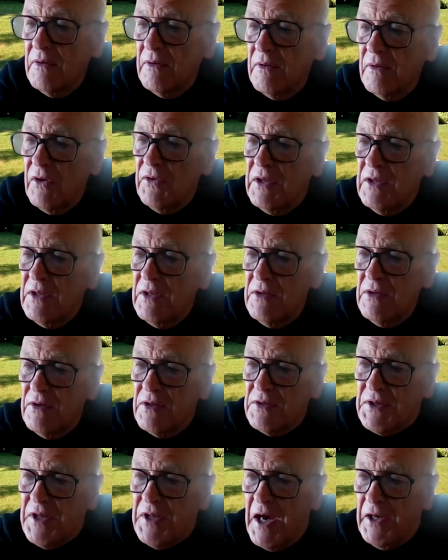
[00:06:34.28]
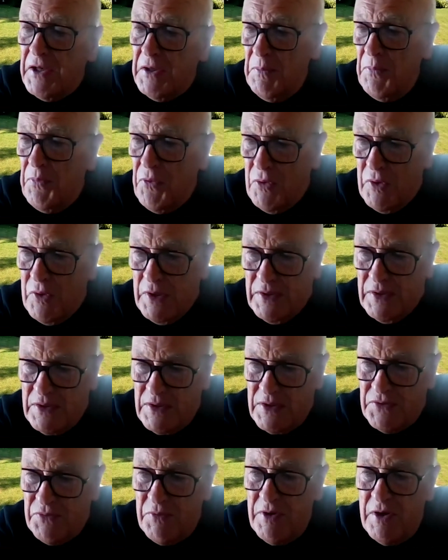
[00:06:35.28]
The starting point
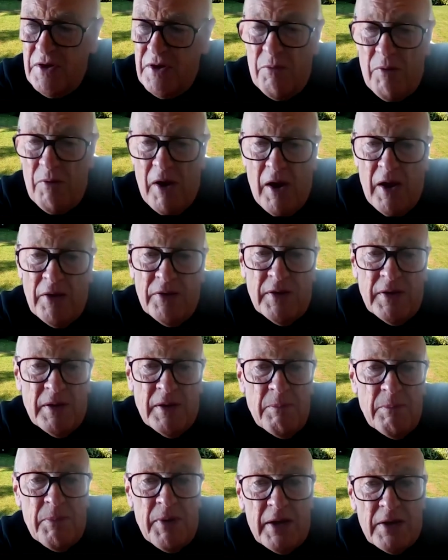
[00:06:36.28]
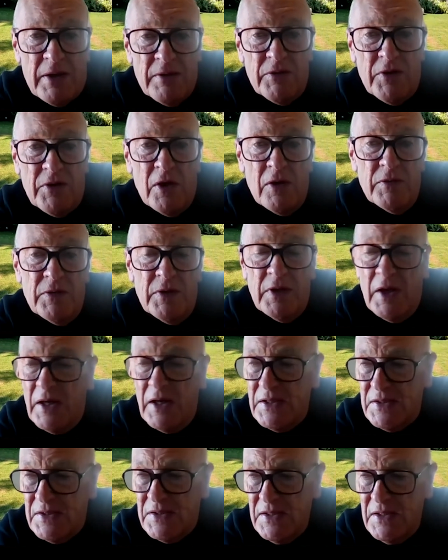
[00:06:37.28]
is really around the impact of
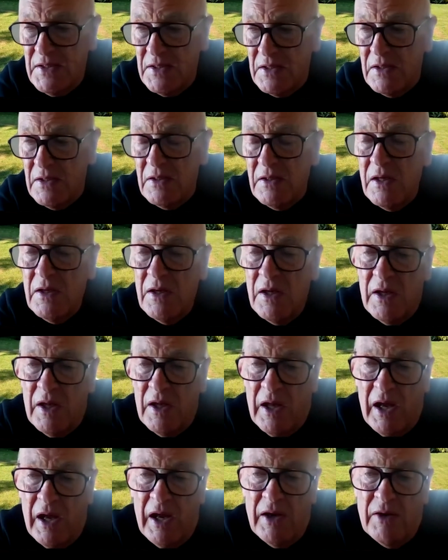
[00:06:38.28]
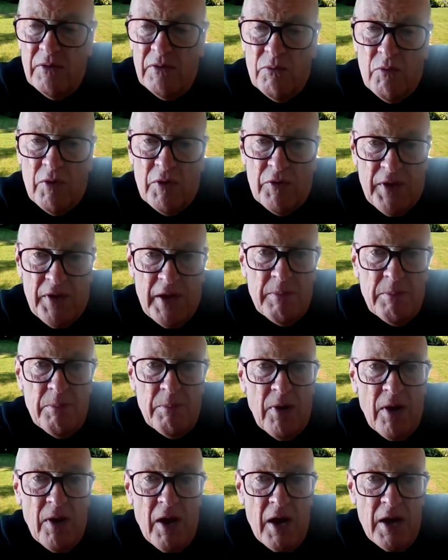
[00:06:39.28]
COVID-19 and what that
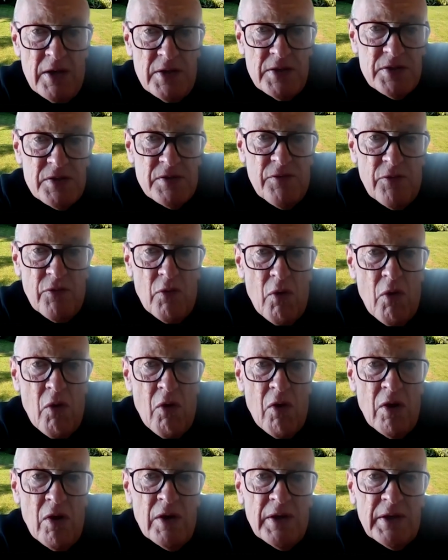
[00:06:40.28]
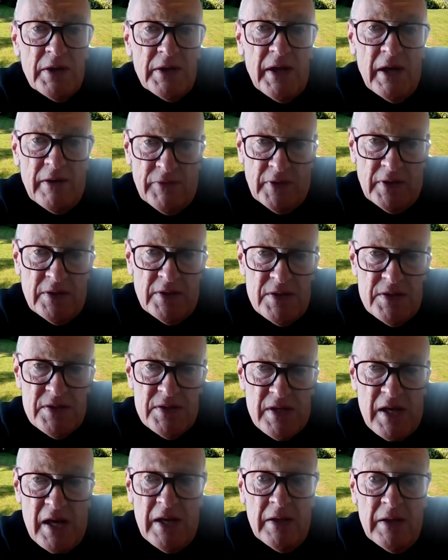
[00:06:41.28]
implies for
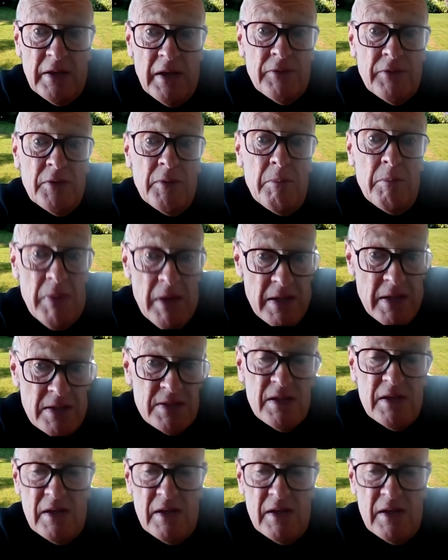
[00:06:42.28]
governance and government